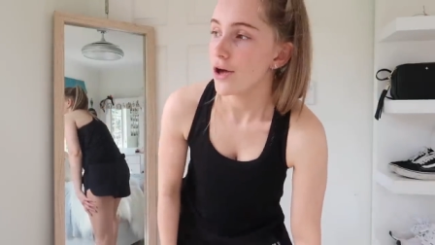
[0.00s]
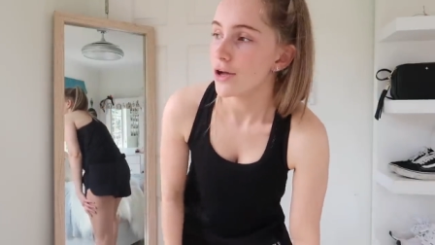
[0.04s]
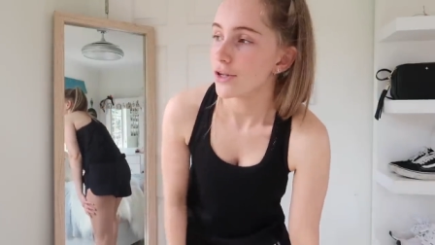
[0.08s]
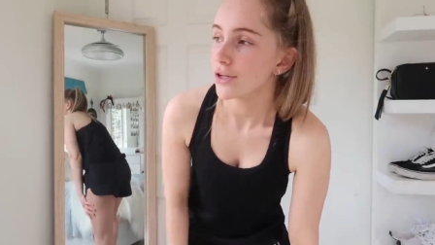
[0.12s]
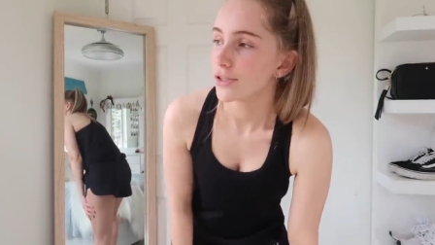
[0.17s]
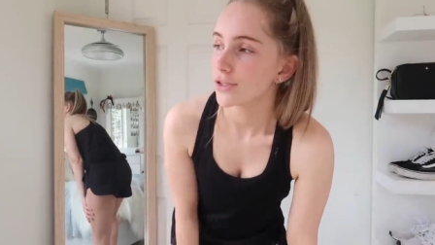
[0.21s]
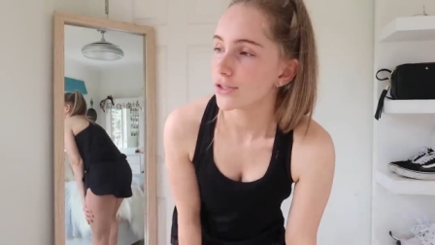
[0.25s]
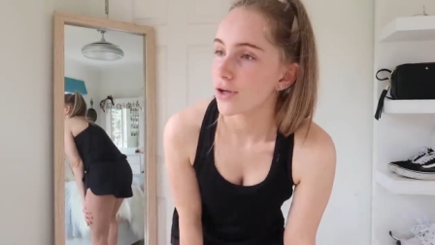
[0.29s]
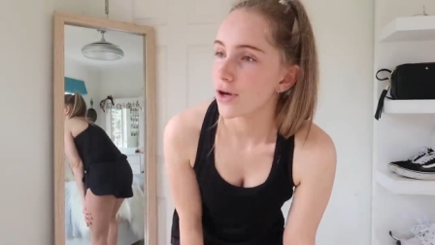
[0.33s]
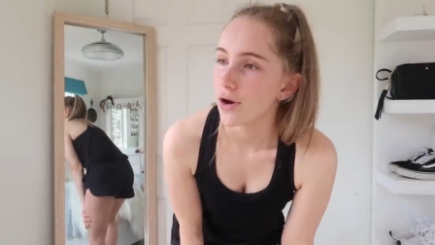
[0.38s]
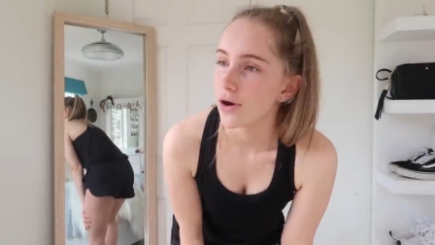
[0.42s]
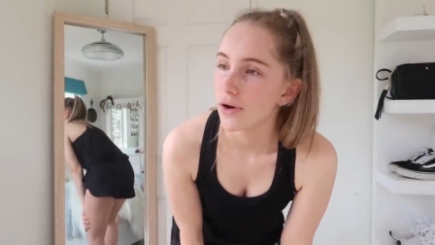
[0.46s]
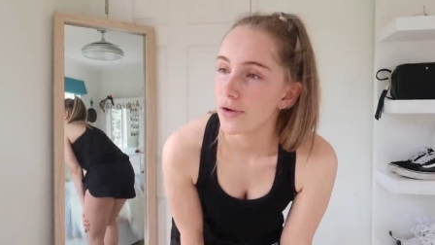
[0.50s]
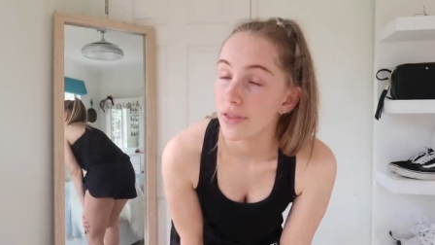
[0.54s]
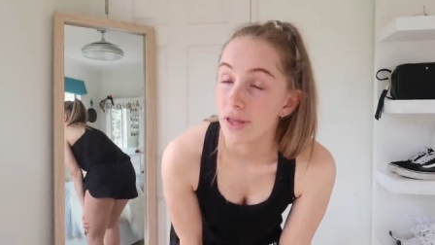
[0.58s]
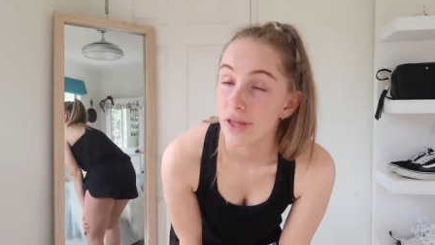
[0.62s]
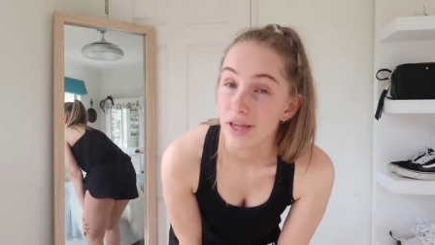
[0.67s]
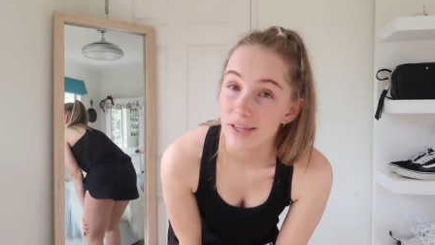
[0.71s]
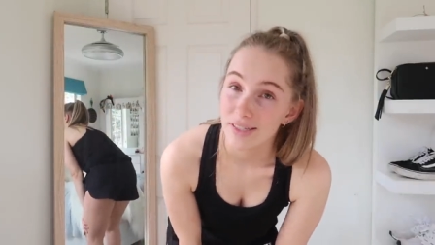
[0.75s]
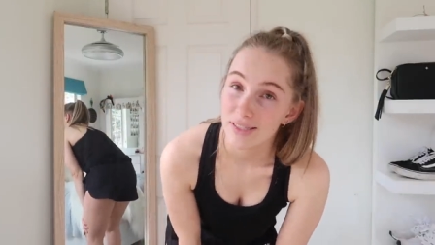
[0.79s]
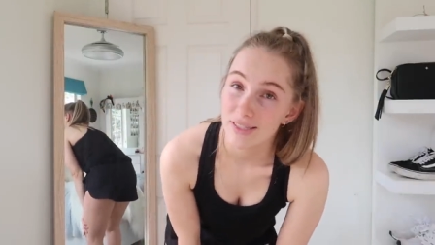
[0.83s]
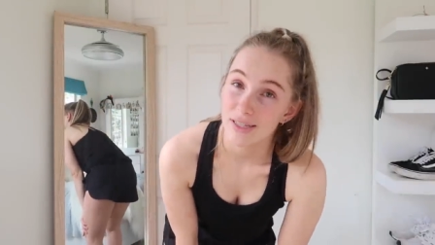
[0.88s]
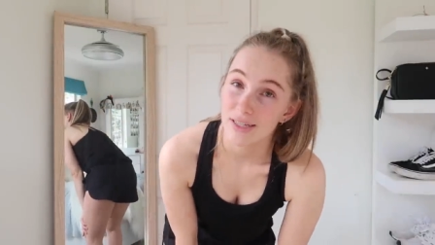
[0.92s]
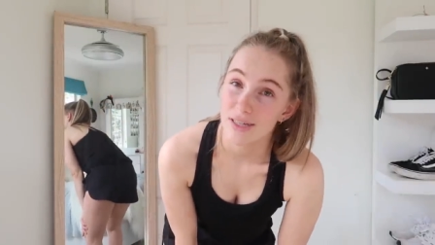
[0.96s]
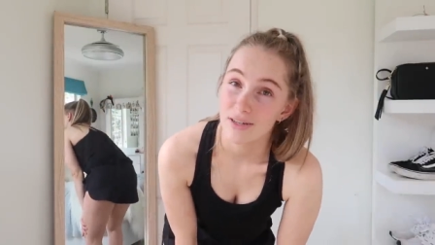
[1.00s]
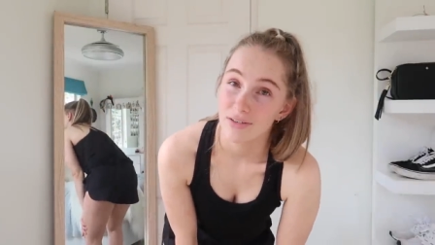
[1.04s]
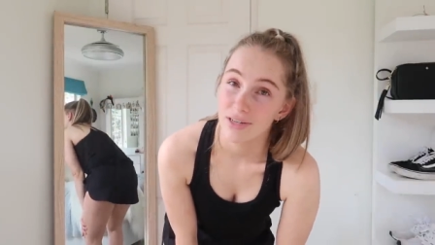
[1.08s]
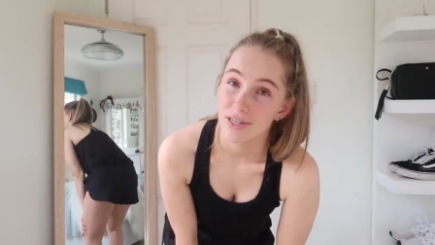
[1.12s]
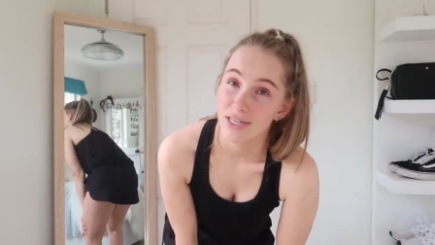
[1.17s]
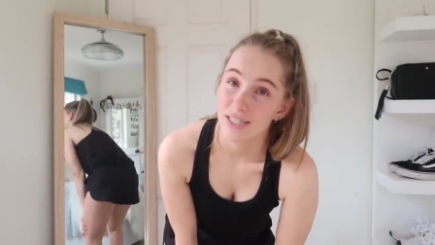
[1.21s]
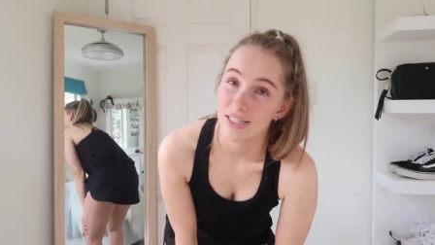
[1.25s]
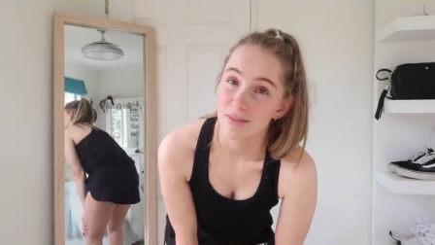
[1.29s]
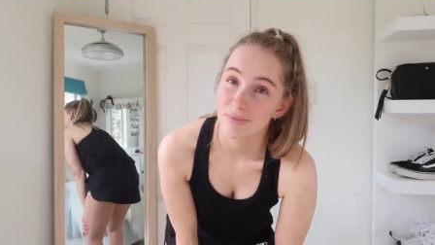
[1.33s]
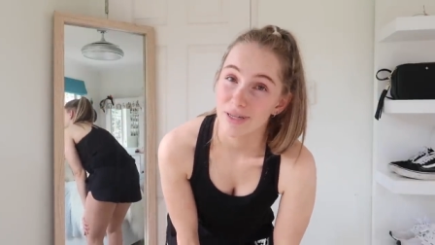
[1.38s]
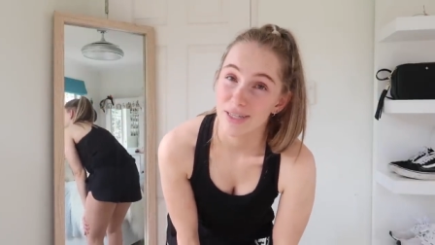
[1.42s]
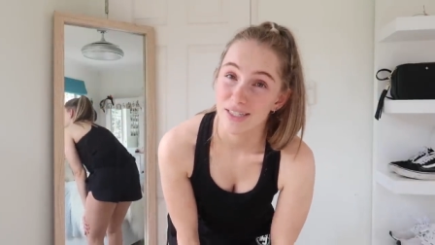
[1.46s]
So there is the
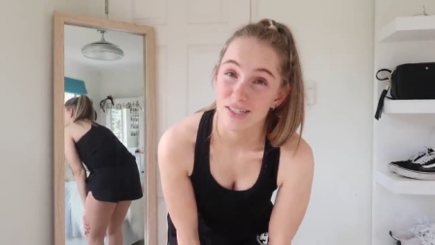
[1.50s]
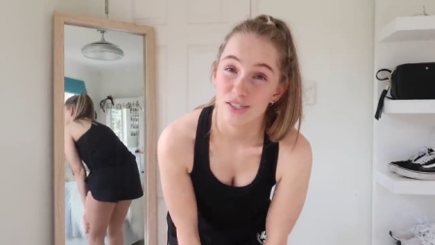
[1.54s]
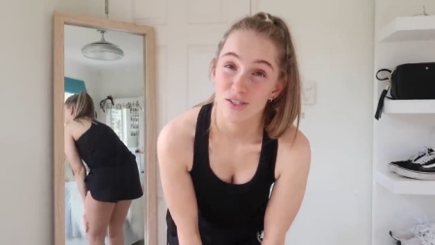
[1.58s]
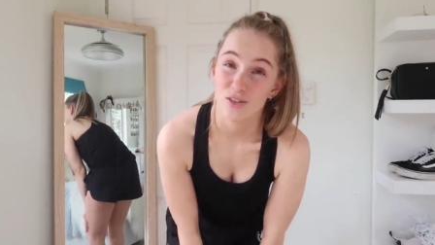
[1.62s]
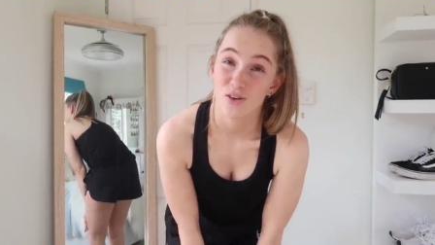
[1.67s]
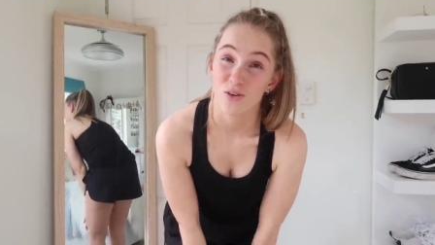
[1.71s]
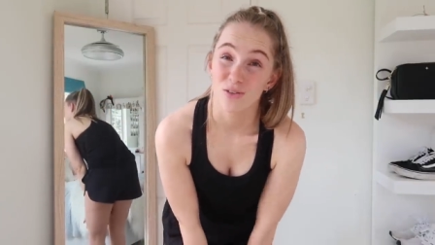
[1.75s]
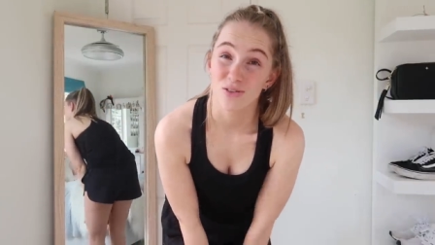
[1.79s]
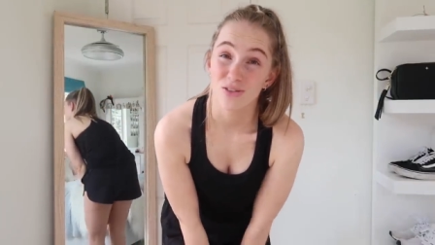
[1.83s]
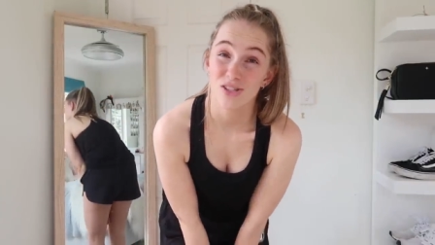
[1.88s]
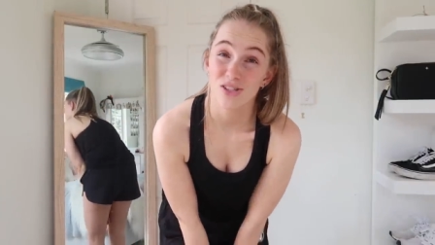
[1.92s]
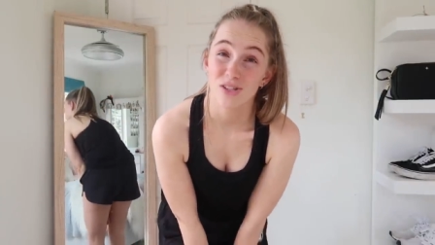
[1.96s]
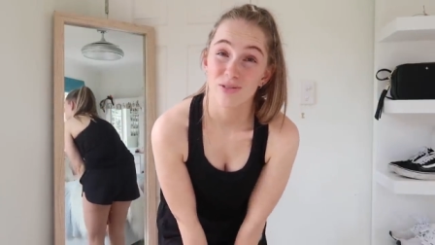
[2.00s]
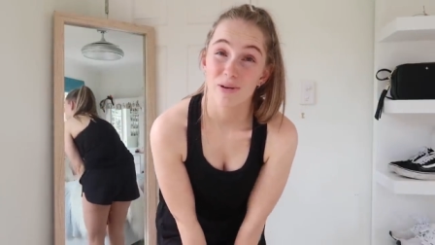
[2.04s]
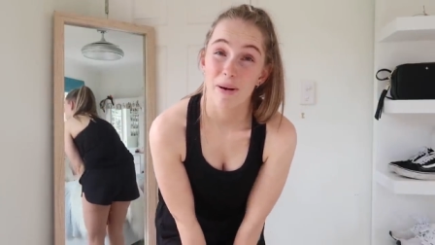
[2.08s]
ingredients to make scones,